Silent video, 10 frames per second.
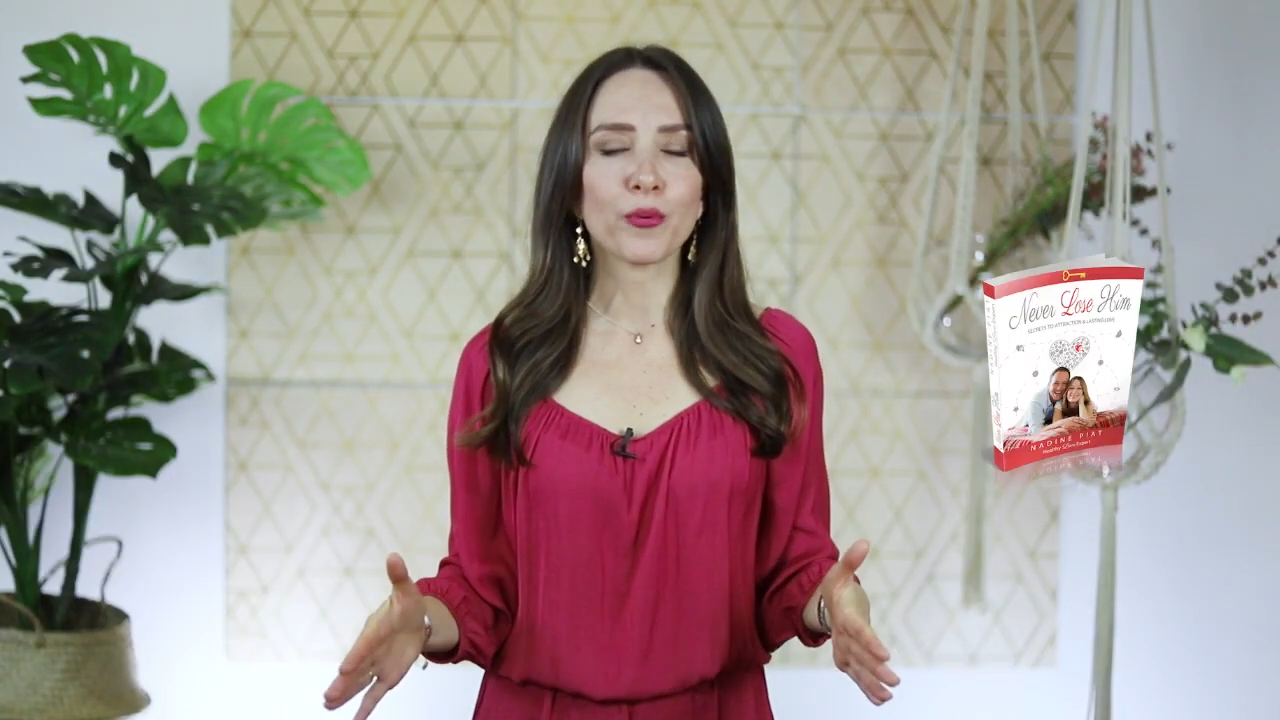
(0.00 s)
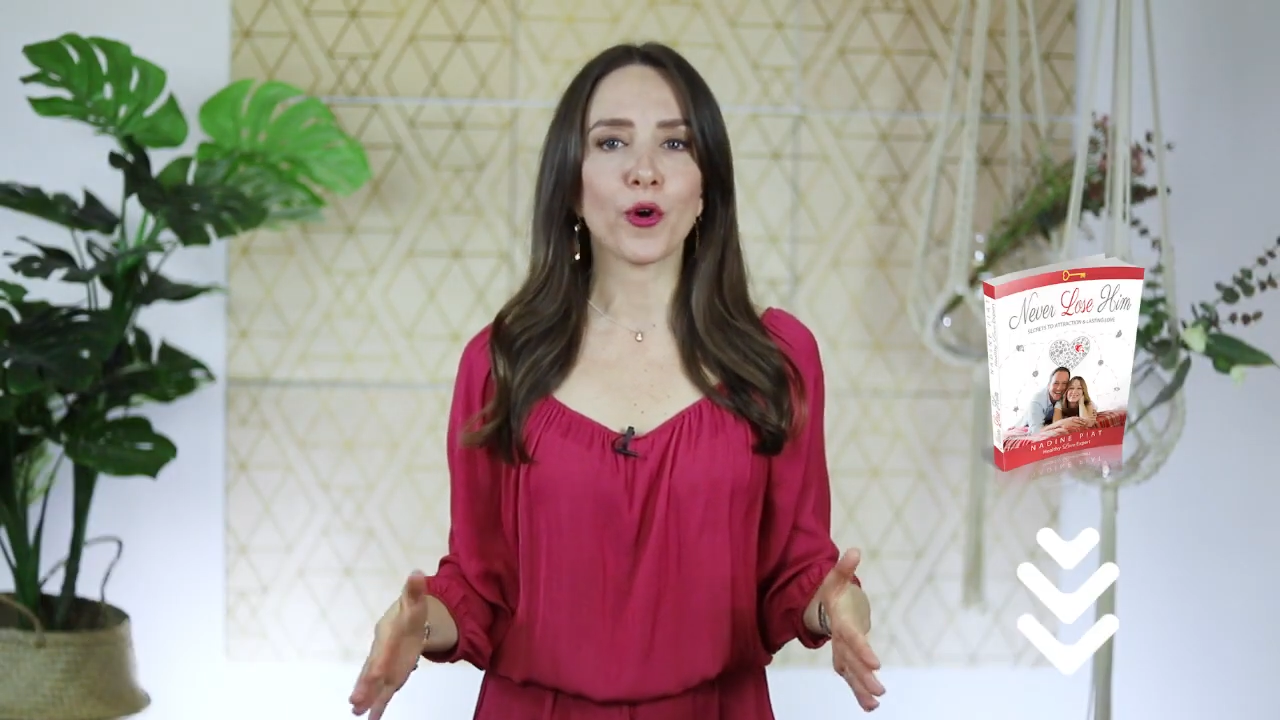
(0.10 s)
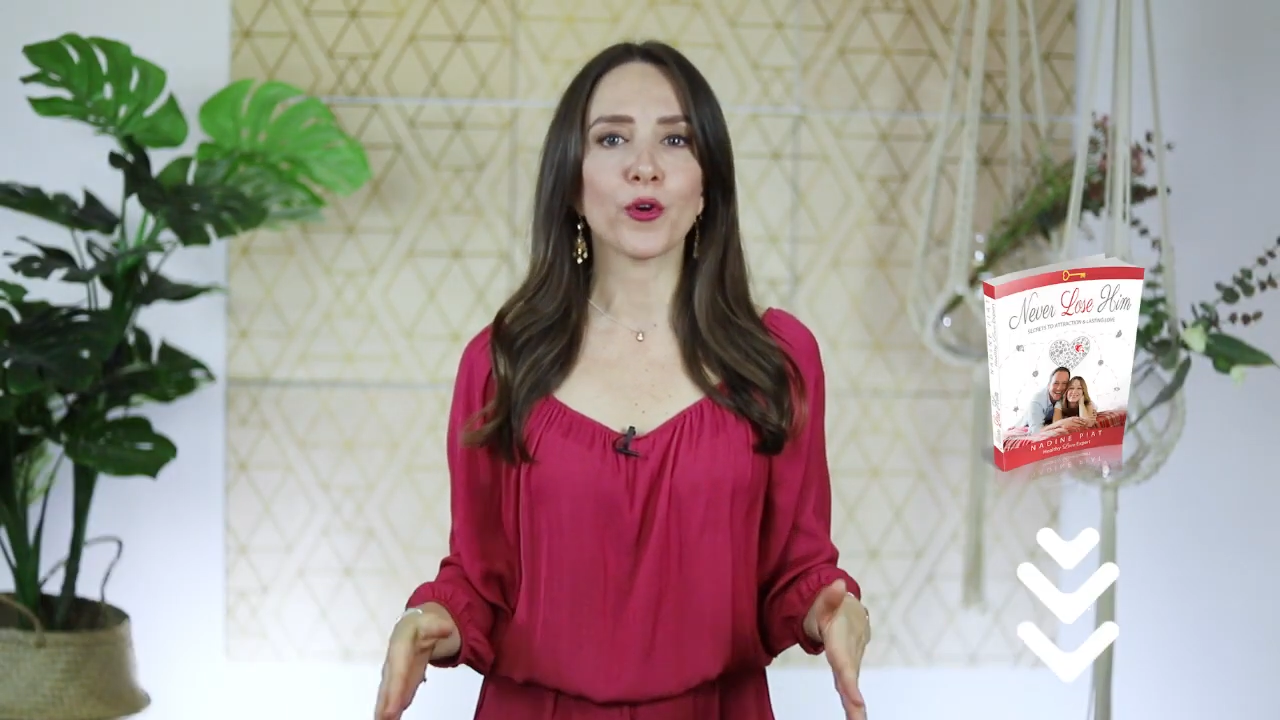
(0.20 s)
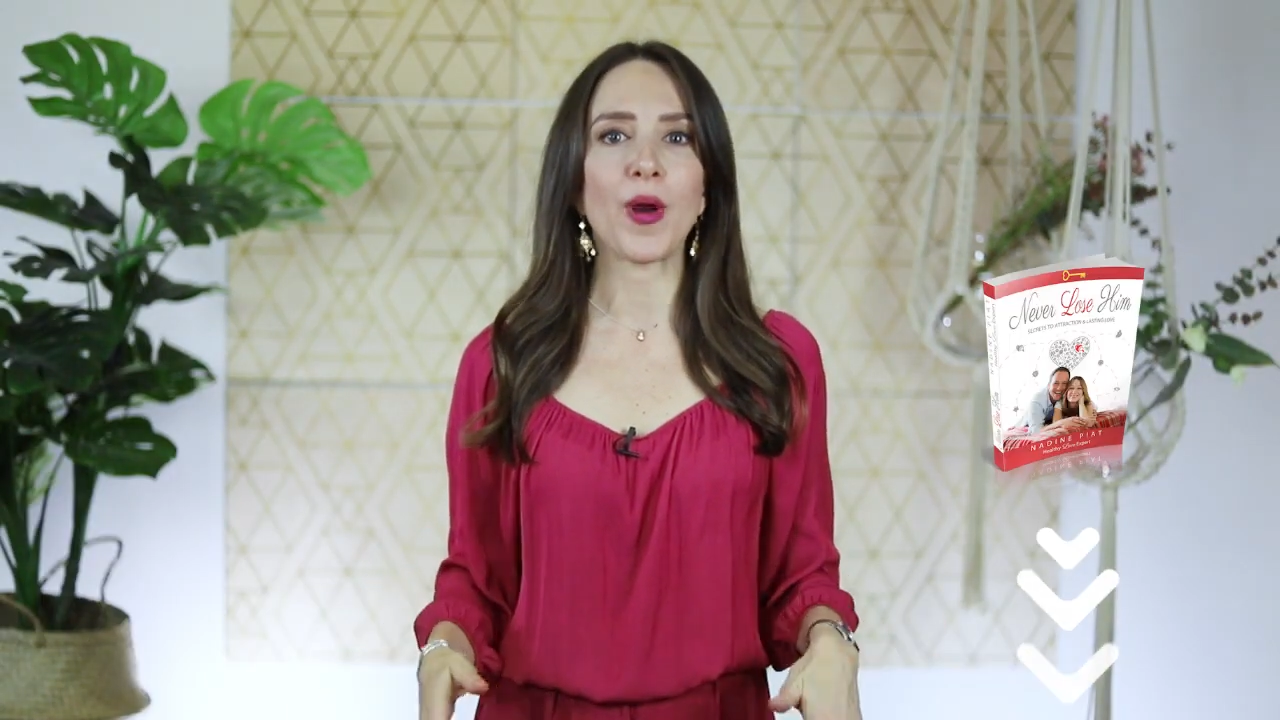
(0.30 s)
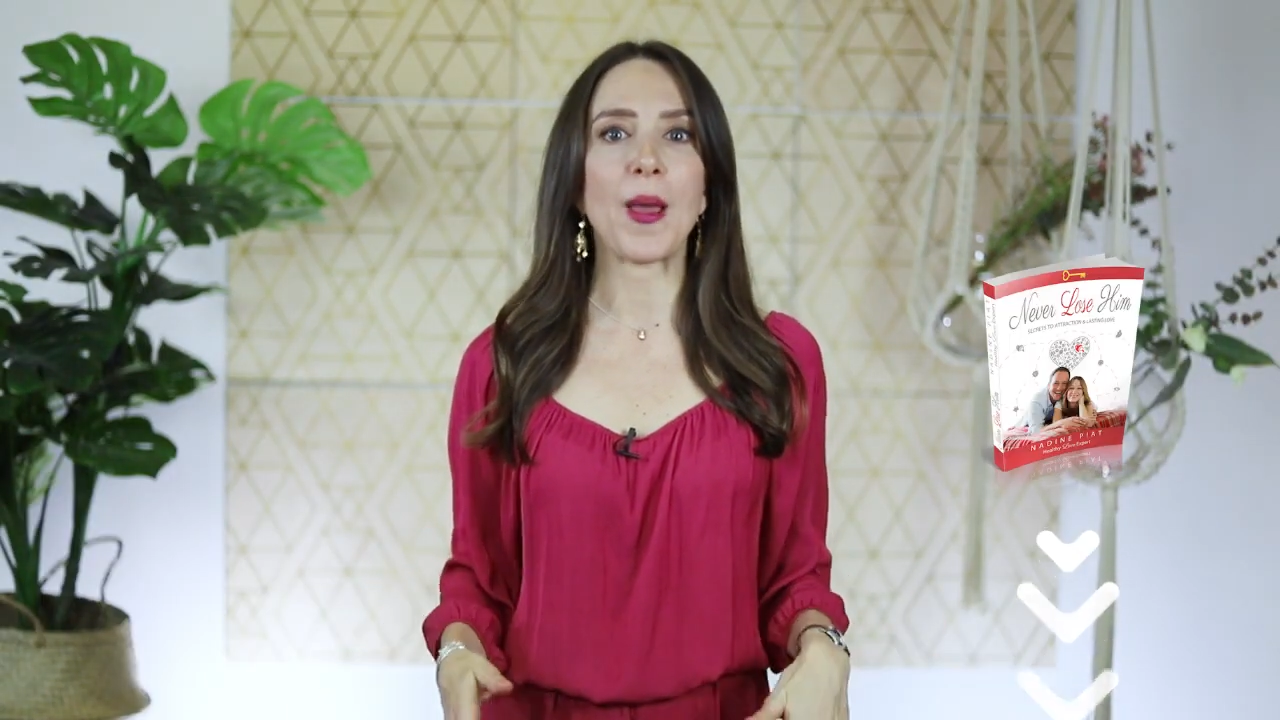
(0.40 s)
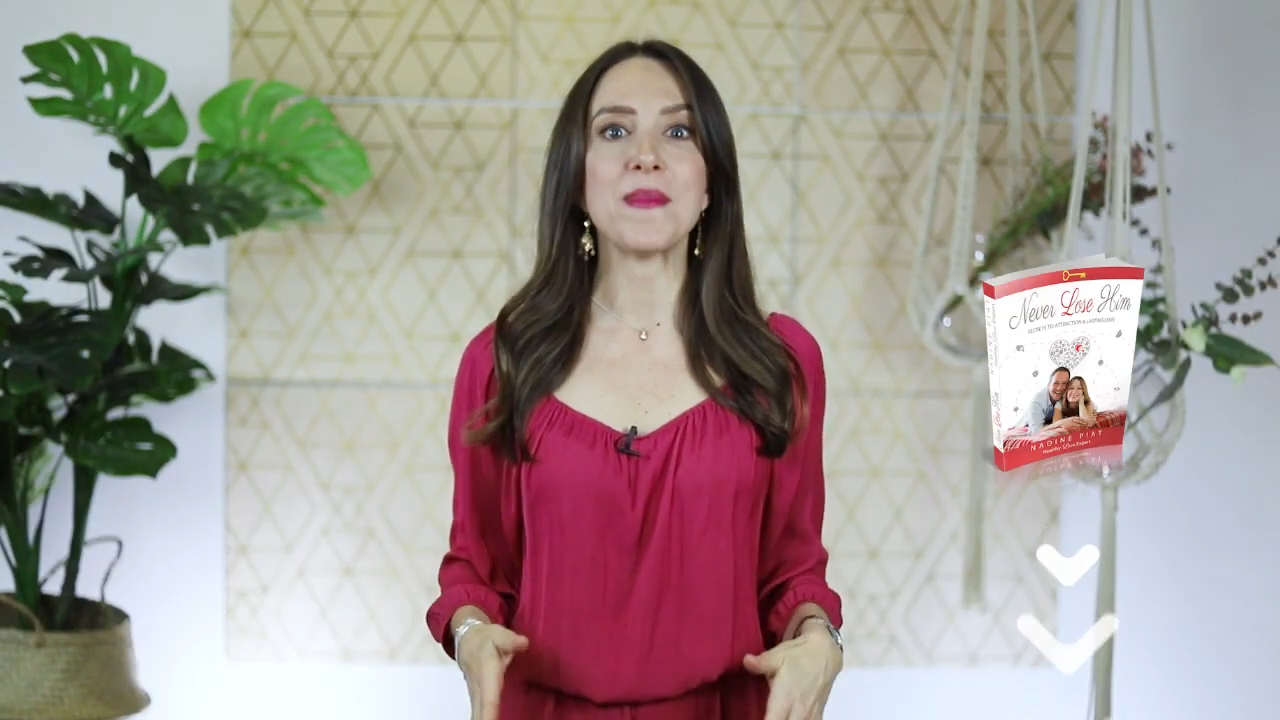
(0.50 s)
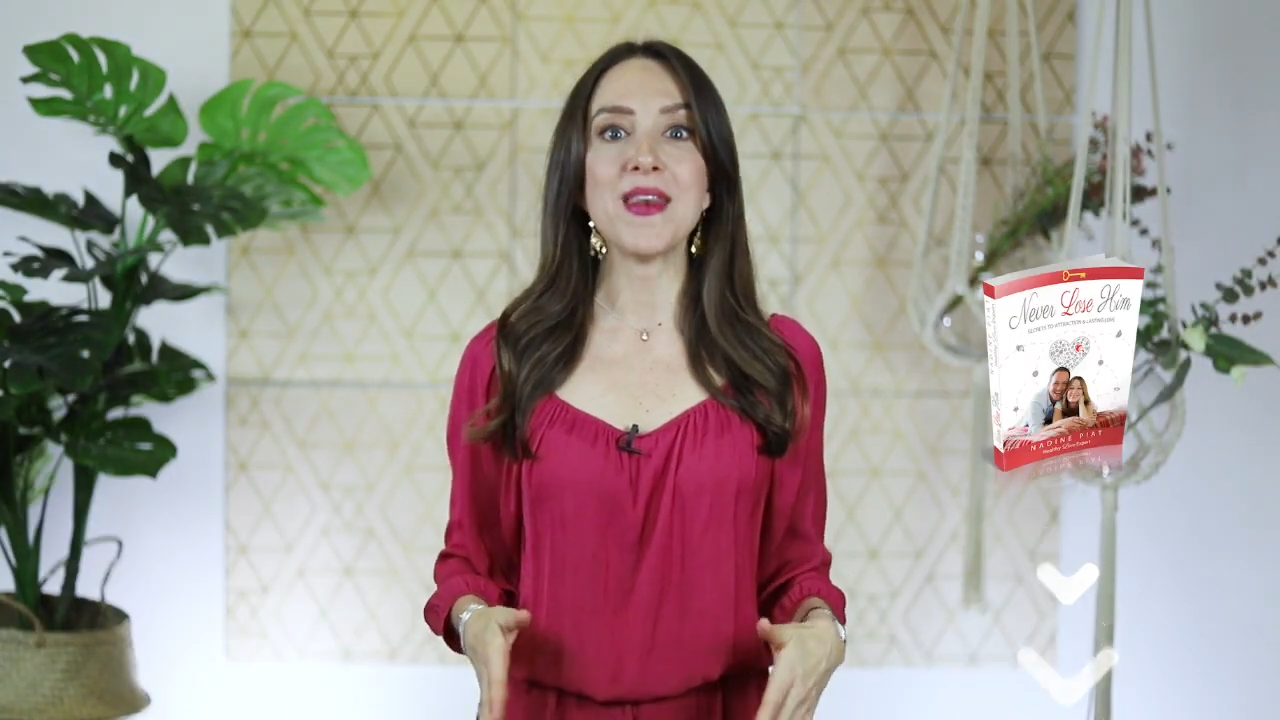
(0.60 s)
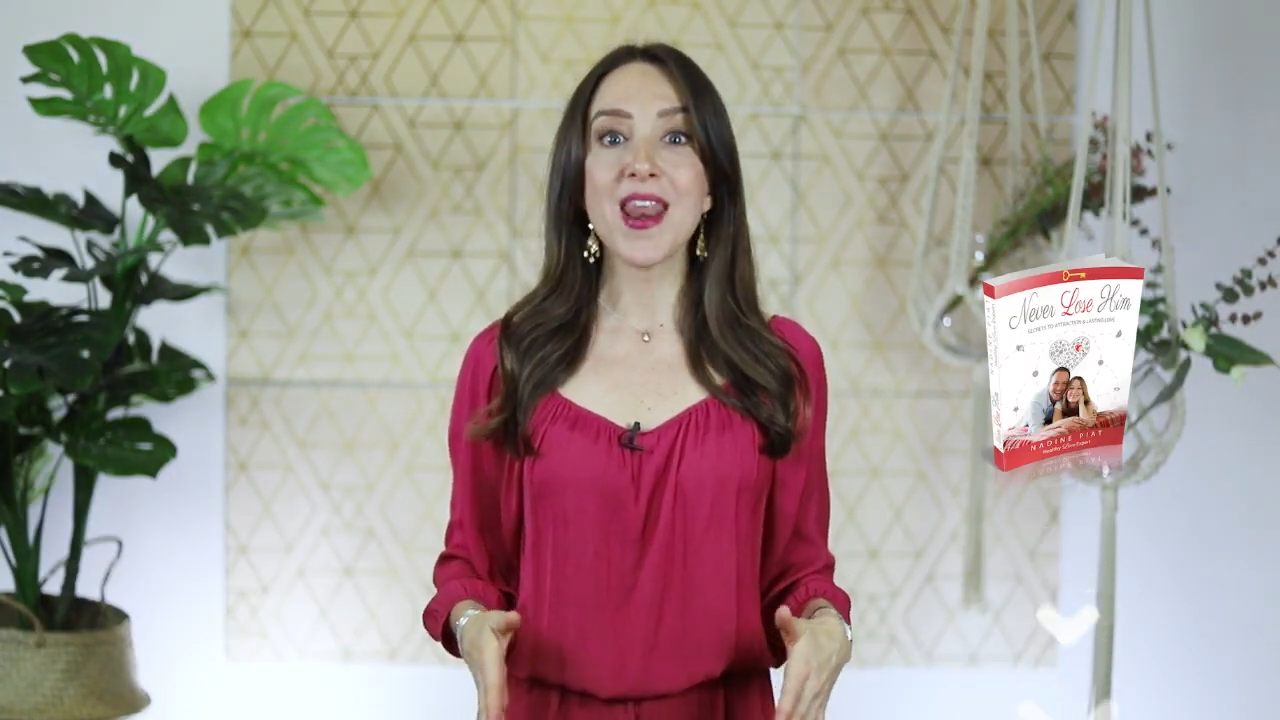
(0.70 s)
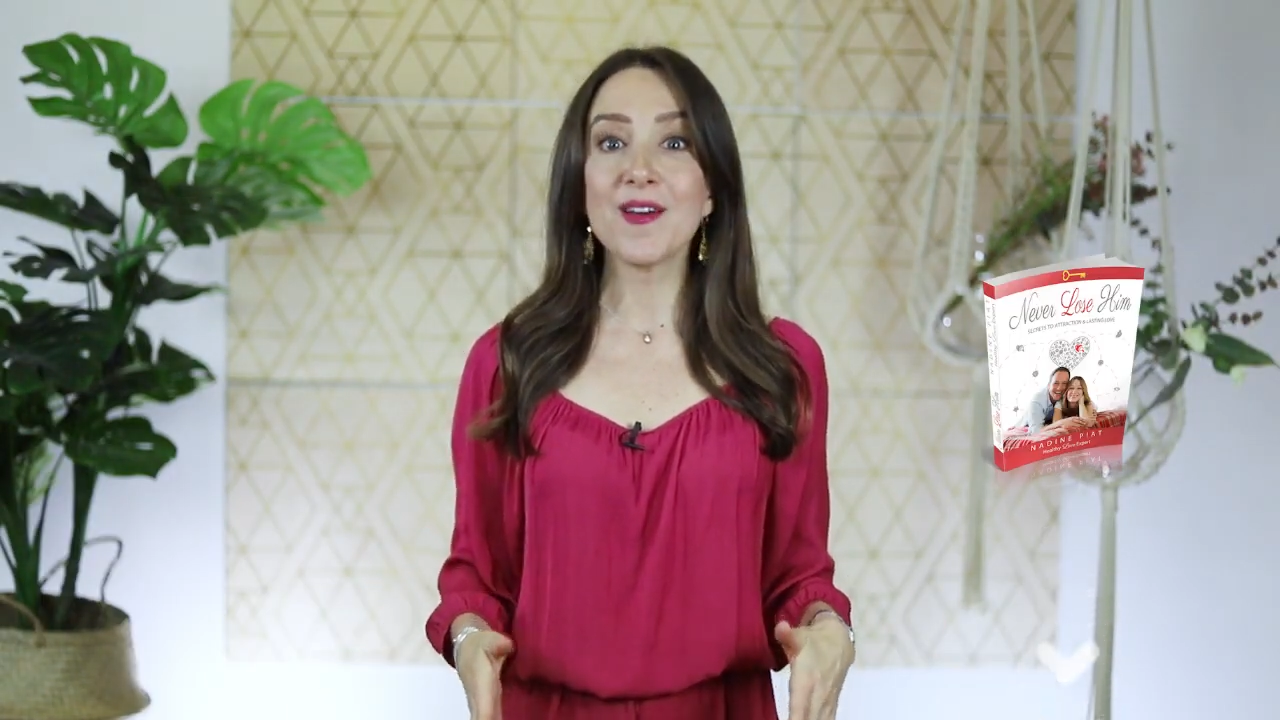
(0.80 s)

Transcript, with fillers: program,